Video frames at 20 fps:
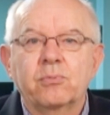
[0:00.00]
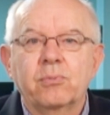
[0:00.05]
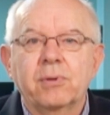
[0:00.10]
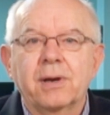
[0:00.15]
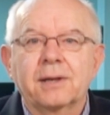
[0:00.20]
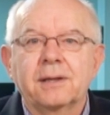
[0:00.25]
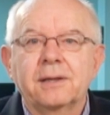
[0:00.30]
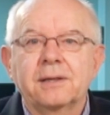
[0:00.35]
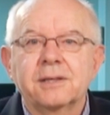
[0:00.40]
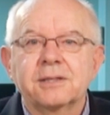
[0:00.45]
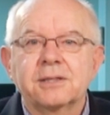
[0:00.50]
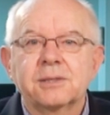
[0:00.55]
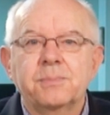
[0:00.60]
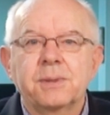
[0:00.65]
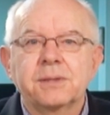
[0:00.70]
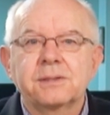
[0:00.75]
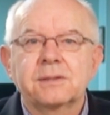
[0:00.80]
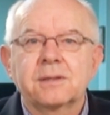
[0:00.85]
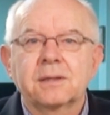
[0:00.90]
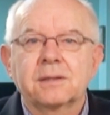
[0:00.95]
directly
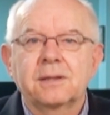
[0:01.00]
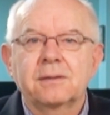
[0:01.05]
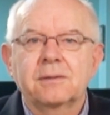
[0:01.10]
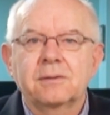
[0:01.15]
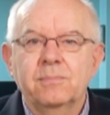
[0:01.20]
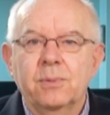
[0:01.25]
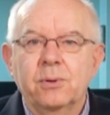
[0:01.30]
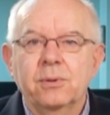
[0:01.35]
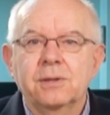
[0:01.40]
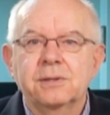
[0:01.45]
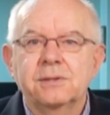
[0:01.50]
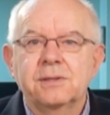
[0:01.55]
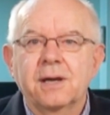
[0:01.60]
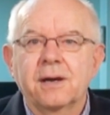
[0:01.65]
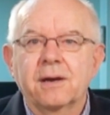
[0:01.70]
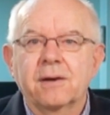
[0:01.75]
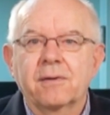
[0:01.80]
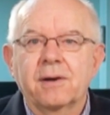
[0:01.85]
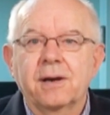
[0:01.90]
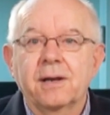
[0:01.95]
dismissed the Moody's
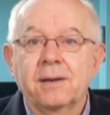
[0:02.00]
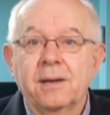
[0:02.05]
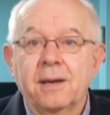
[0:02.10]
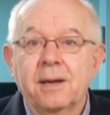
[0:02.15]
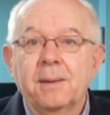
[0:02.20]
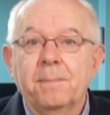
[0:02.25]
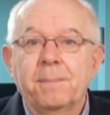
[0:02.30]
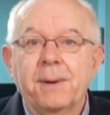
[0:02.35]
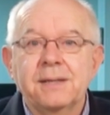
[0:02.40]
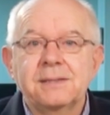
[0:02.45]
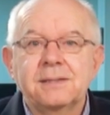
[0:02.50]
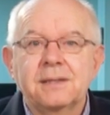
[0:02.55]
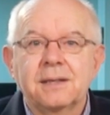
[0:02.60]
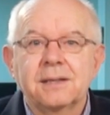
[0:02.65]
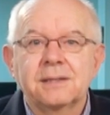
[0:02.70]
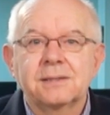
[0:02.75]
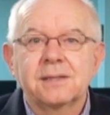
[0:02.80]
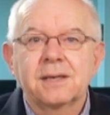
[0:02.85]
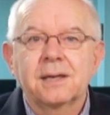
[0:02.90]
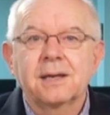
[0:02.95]
downgrade,
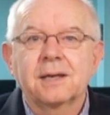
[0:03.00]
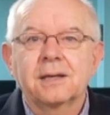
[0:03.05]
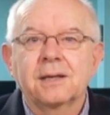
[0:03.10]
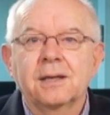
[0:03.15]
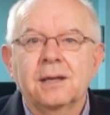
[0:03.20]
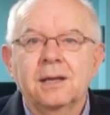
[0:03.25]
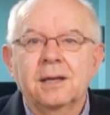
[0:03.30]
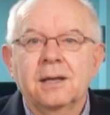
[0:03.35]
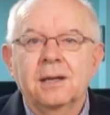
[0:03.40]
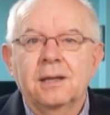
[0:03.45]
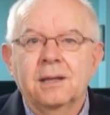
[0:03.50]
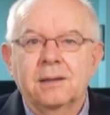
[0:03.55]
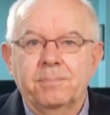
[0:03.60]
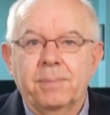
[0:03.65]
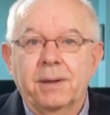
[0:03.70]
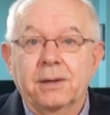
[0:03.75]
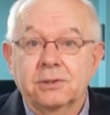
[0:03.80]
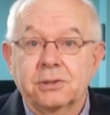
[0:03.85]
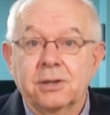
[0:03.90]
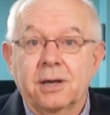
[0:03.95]
basically saying,
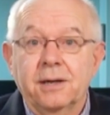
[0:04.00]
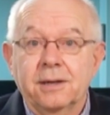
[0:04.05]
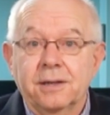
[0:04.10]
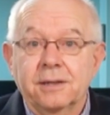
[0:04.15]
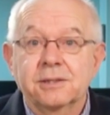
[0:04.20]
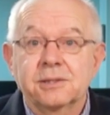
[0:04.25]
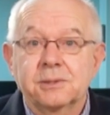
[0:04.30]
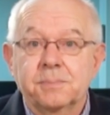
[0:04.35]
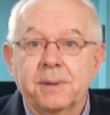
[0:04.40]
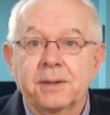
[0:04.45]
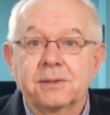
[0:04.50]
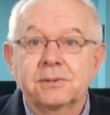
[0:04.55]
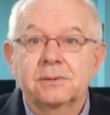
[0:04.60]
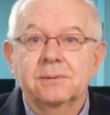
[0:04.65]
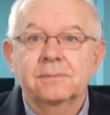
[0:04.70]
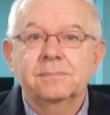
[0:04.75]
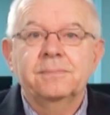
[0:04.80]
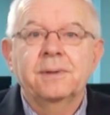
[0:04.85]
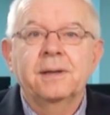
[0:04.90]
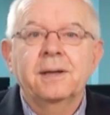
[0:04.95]
but China is
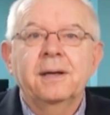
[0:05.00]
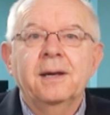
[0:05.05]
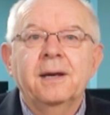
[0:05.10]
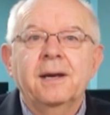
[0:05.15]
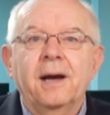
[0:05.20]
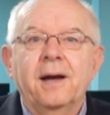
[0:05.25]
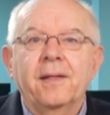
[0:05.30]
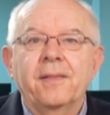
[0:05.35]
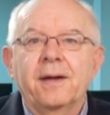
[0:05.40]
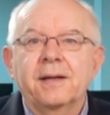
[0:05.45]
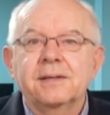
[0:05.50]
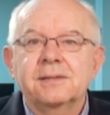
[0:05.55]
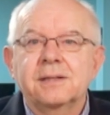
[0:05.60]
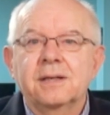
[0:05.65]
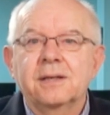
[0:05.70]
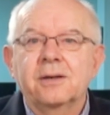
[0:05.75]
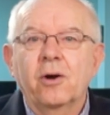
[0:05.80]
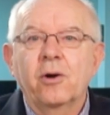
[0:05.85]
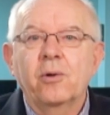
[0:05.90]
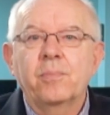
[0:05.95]
special, and they
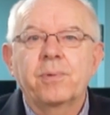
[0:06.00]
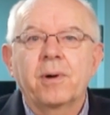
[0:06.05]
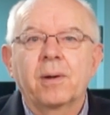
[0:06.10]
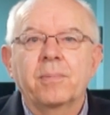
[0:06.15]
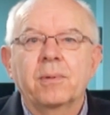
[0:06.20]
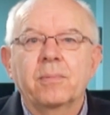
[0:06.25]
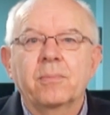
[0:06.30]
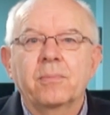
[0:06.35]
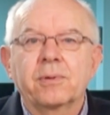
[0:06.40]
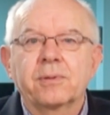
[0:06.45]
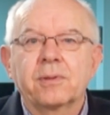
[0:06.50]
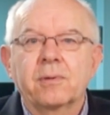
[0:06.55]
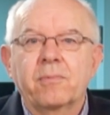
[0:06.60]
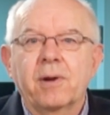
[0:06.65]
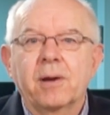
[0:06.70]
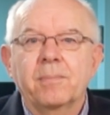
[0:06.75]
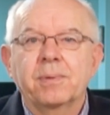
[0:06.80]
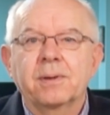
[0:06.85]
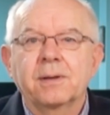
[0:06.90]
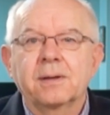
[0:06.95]
see no problem with the
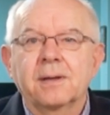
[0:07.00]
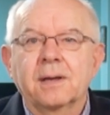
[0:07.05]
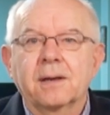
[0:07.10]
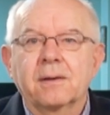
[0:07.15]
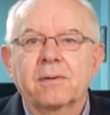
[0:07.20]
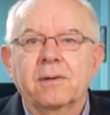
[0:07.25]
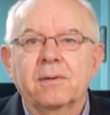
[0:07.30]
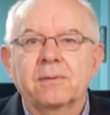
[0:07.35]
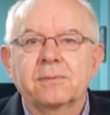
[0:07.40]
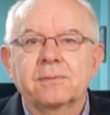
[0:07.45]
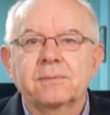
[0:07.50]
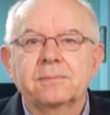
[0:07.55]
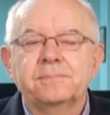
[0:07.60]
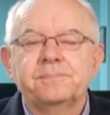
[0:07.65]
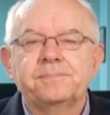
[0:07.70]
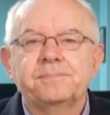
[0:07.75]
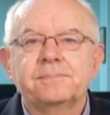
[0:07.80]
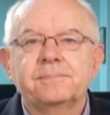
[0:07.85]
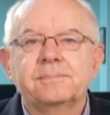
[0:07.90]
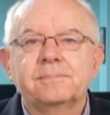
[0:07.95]
rampant debt growth.
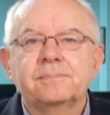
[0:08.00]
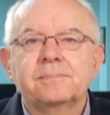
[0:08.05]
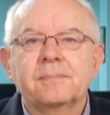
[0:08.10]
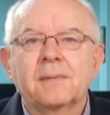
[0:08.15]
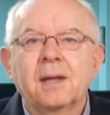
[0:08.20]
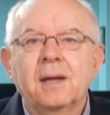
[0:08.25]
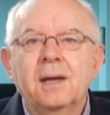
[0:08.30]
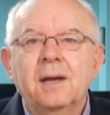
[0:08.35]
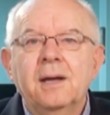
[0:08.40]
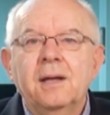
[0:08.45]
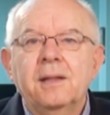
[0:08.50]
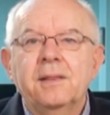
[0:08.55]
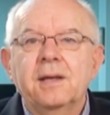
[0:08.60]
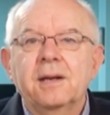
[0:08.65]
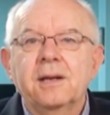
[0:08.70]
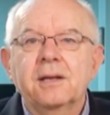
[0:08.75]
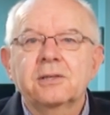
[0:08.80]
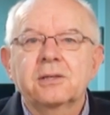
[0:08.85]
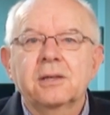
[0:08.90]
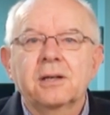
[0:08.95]

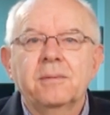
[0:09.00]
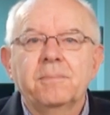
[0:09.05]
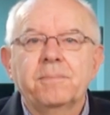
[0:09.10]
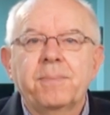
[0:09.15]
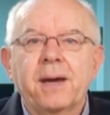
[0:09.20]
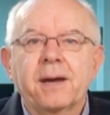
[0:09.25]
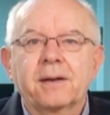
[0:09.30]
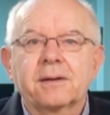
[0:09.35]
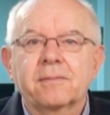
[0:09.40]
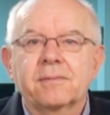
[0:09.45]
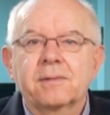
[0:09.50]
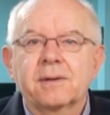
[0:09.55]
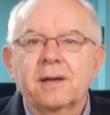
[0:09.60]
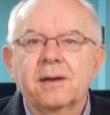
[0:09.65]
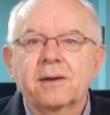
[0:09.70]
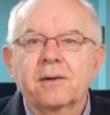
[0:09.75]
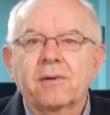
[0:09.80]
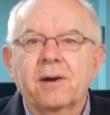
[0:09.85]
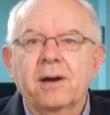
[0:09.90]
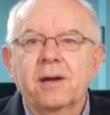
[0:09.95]
The initial impact of the
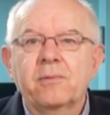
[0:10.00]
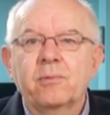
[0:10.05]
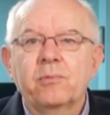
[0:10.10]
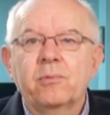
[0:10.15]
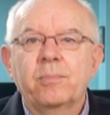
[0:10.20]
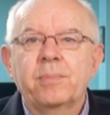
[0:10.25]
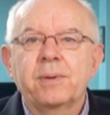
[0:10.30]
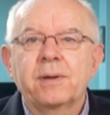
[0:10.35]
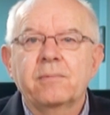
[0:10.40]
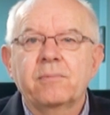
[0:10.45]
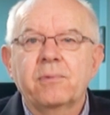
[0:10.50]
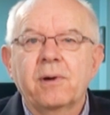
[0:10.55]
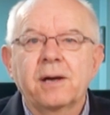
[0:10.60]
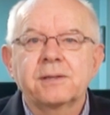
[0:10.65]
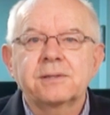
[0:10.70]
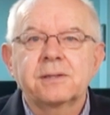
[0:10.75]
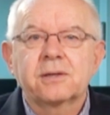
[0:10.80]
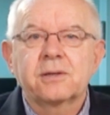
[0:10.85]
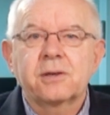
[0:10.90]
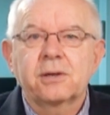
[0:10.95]
downgrade will be
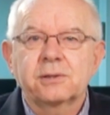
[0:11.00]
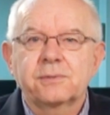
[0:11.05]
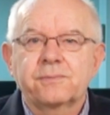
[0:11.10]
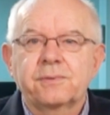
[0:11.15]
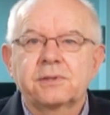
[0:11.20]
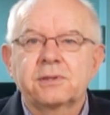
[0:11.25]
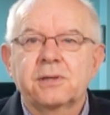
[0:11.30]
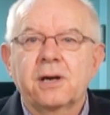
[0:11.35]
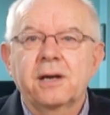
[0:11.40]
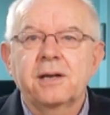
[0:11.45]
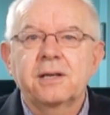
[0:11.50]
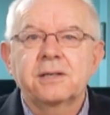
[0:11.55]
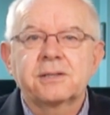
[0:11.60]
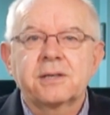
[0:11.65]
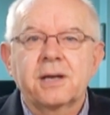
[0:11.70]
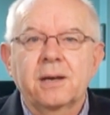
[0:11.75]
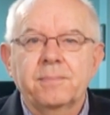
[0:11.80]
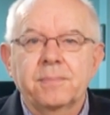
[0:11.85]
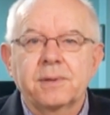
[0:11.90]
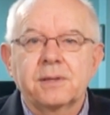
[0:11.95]
rising costs for Chinese
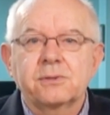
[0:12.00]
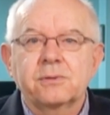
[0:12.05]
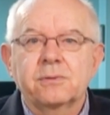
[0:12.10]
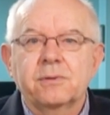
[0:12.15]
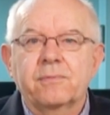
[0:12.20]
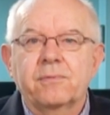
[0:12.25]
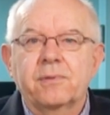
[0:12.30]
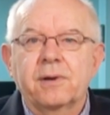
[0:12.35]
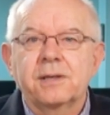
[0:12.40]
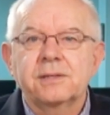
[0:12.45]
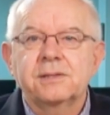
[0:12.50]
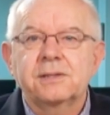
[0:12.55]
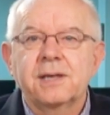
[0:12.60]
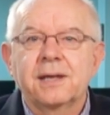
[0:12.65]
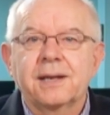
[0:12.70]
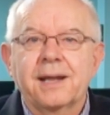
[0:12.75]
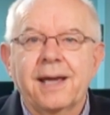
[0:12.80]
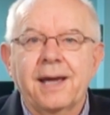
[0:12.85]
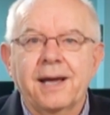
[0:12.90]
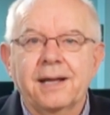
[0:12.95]
companies who have raised
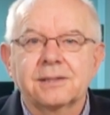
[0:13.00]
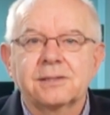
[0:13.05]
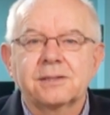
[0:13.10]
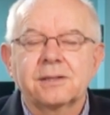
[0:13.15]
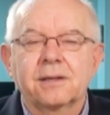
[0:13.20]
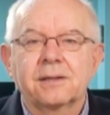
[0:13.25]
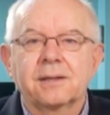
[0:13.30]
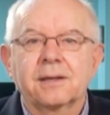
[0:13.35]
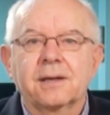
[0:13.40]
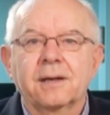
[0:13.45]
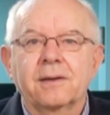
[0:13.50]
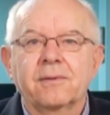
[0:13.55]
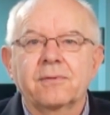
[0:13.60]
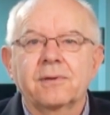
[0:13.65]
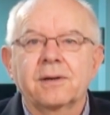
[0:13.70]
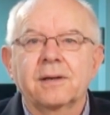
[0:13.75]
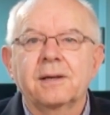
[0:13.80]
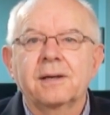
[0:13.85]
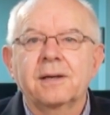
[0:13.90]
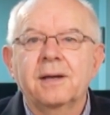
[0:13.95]
debt outside the
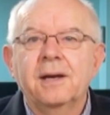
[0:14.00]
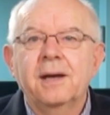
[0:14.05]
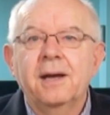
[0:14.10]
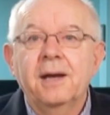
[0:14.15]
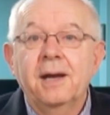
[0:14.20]
country,